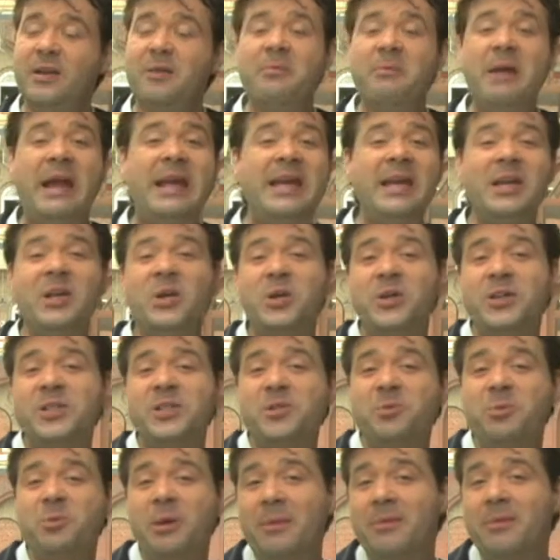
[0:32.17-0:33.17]
Making
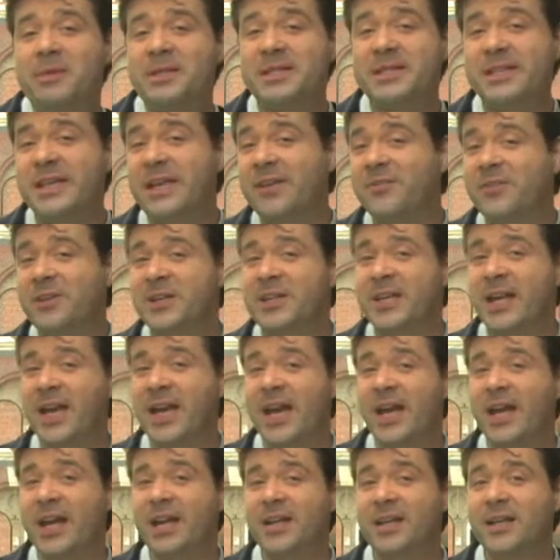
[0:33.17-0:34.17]
goods you probably see every
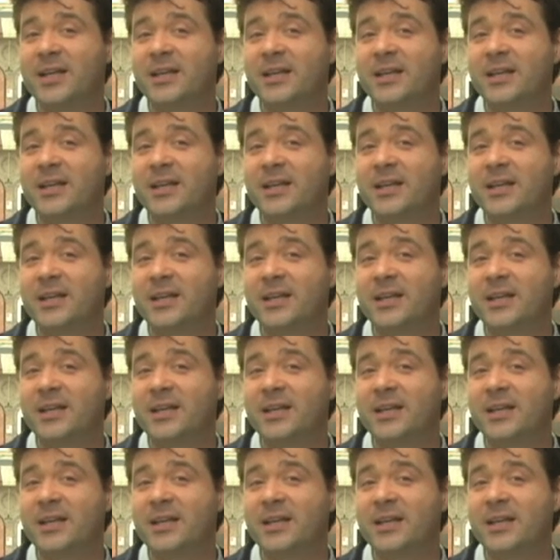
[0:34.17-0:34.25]
day,